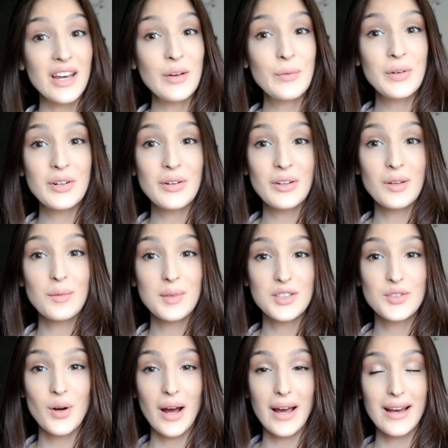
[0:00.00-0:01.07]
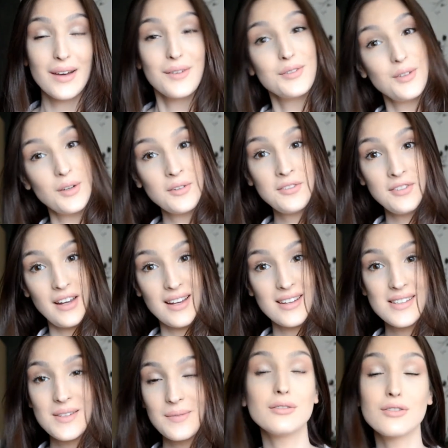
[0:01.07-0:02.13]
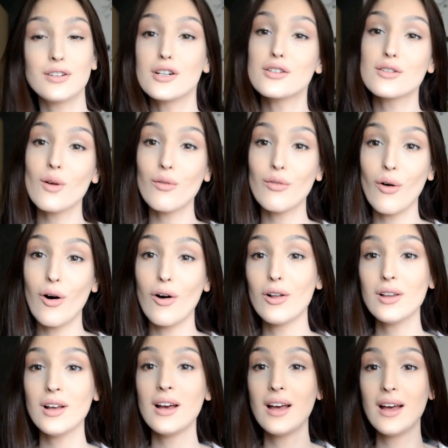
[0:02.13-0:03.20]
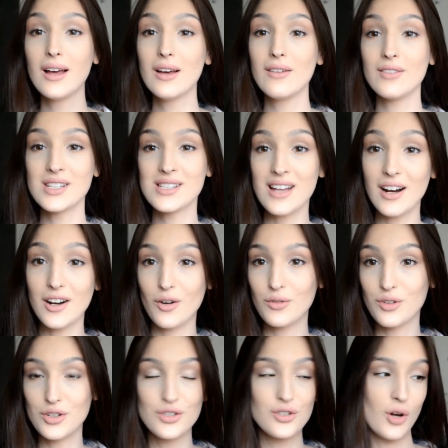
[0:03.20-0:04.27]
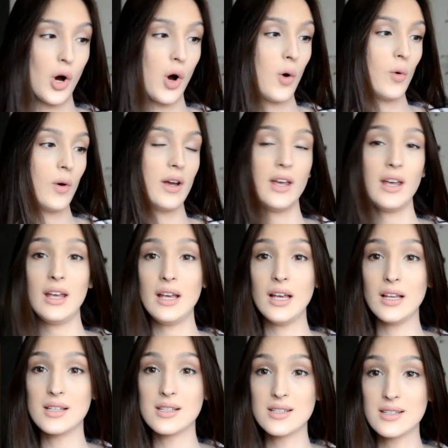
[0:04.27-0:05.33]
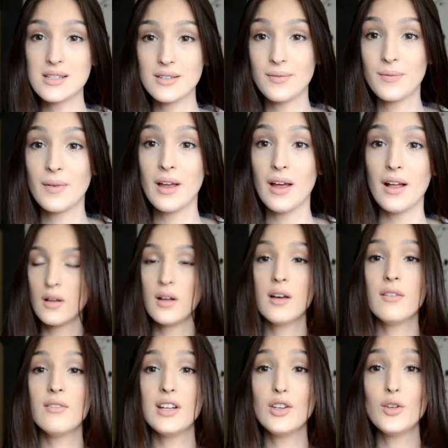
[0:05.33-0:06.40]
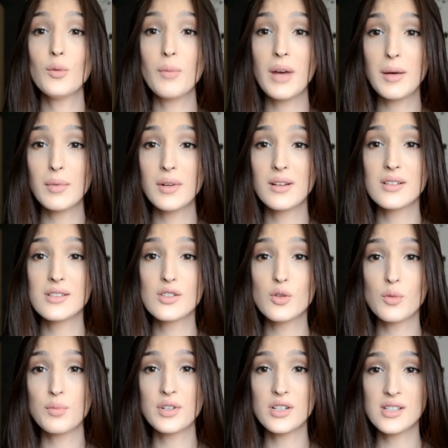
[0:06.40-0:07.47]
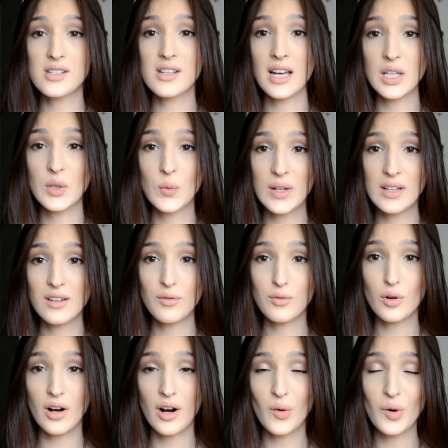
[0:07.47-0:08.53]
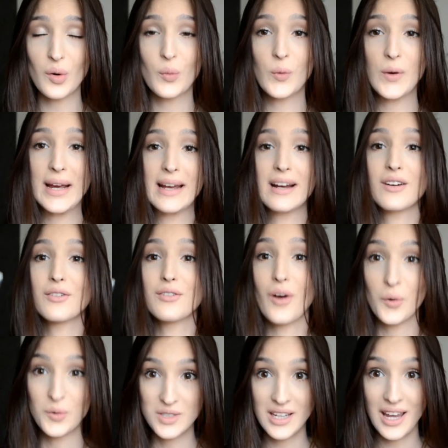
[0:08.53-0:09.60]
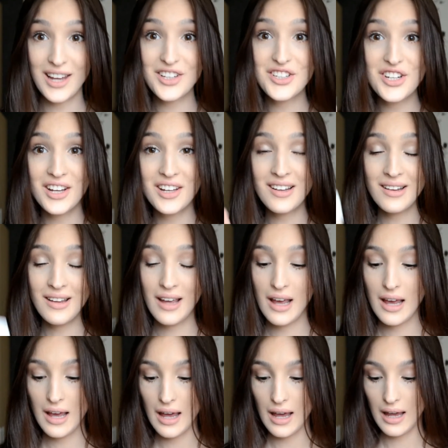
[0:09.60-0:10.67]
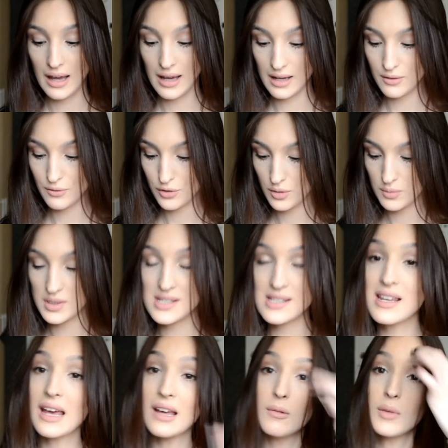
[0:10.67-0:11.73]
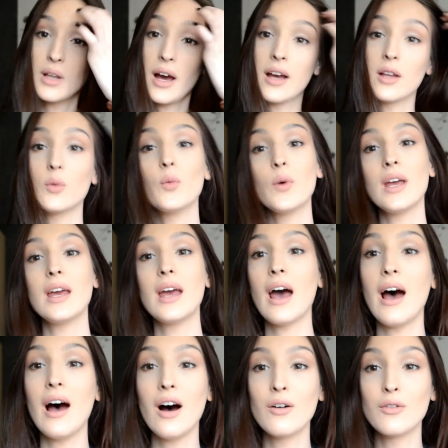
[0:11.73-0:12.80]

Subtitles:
we're gonna be trying a few things. First of all, the star of the show is the new Maybelline Superstay 24-hour wear foundation. And from the same line we have